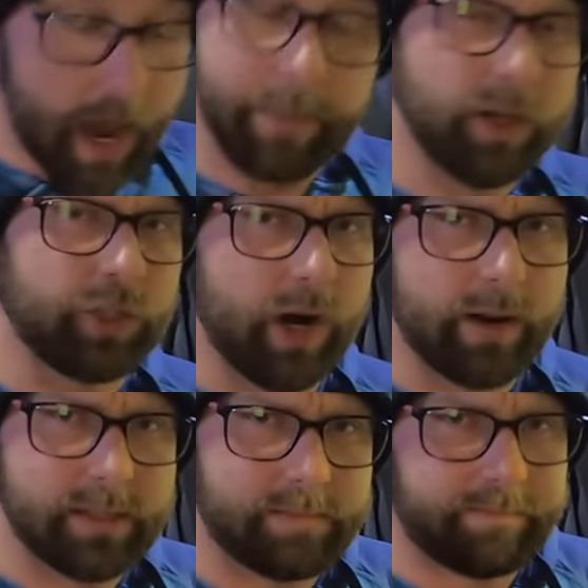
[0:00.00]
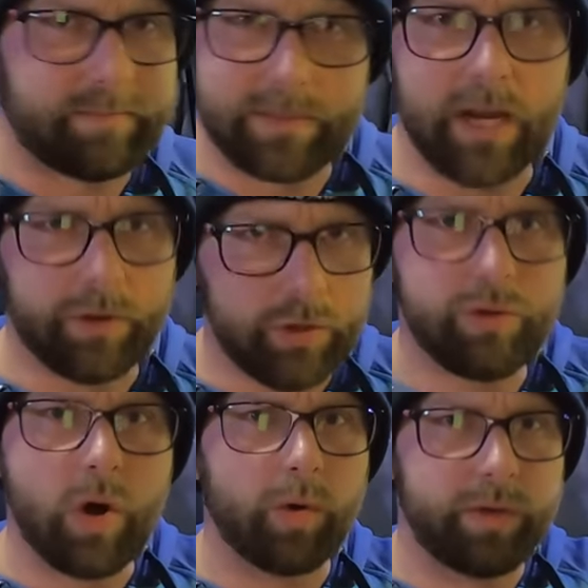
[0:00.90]
I'm not trying to tell you
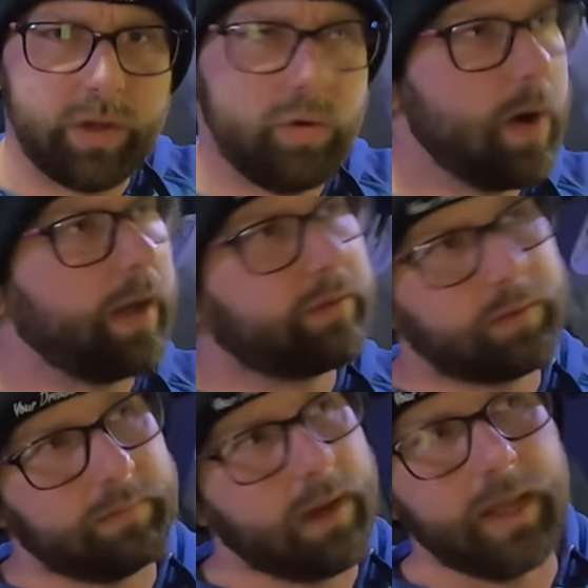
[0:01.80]
to go to the U.S.